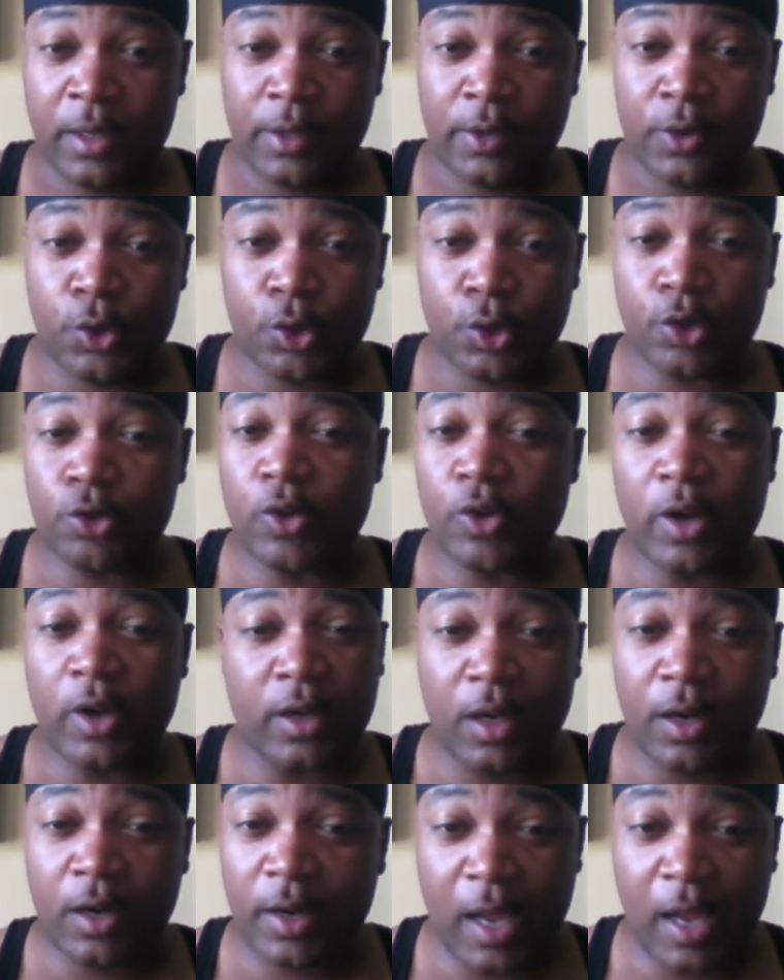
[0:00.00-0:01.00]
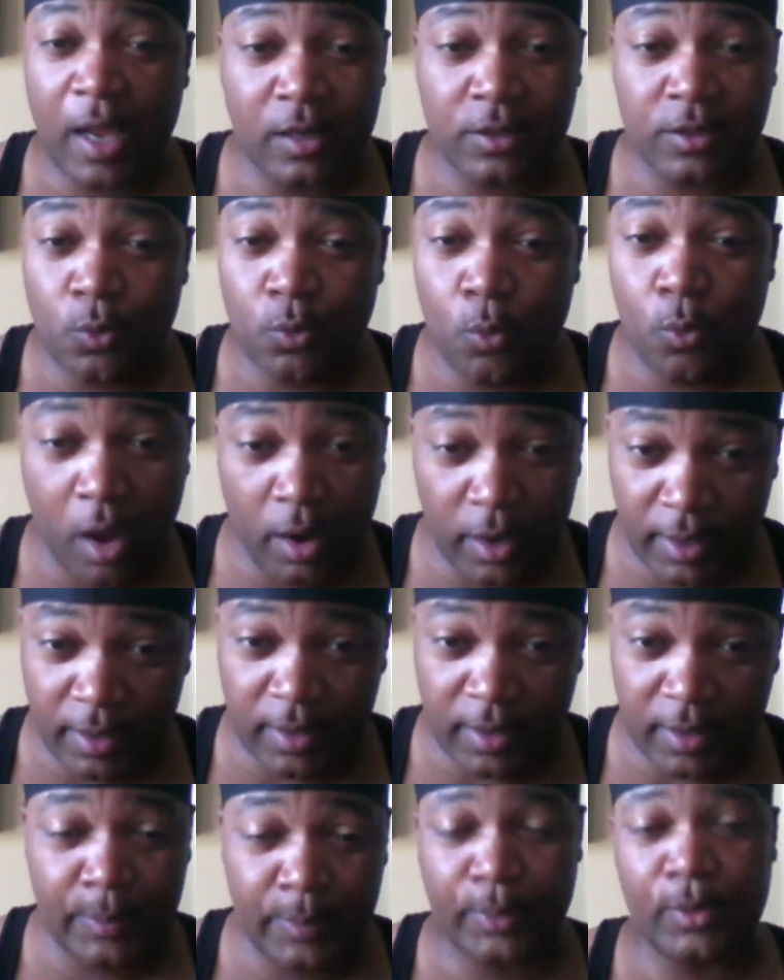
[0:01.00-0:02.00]
You can drink 100 gallons of water
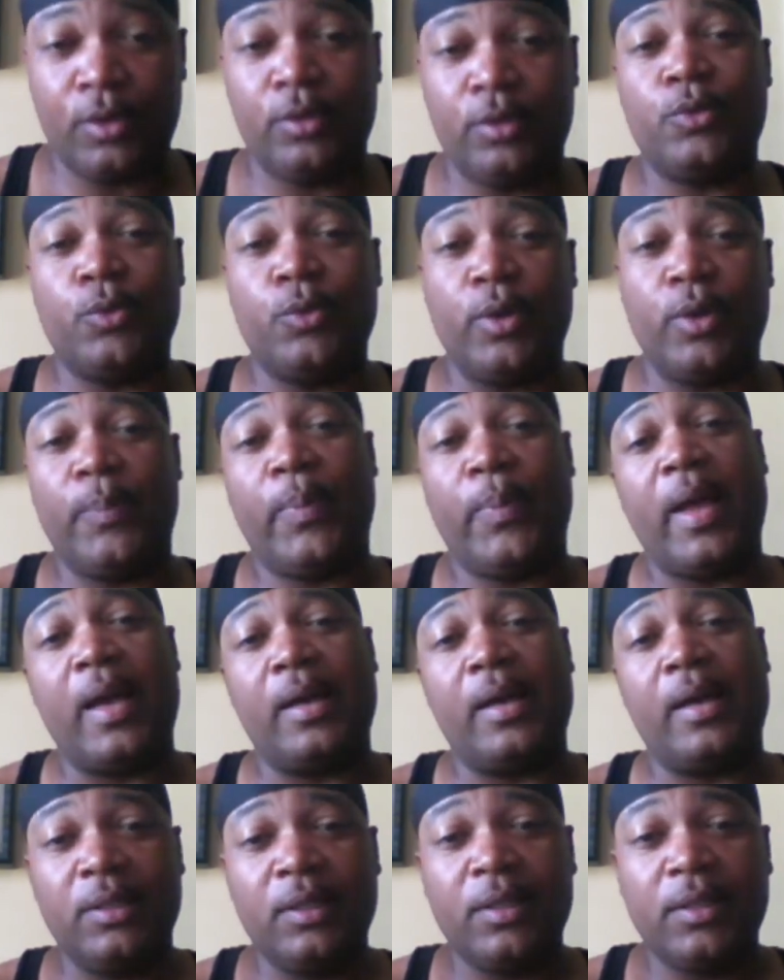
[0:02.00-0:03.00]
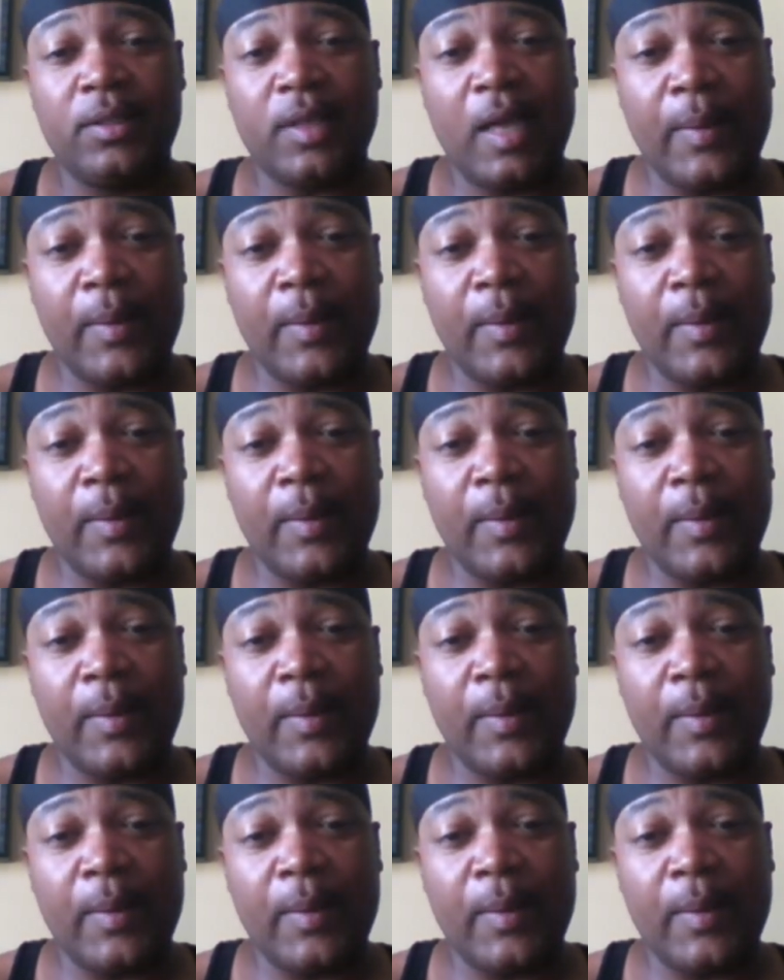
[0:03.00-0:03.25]
and can't put on 20 pounds.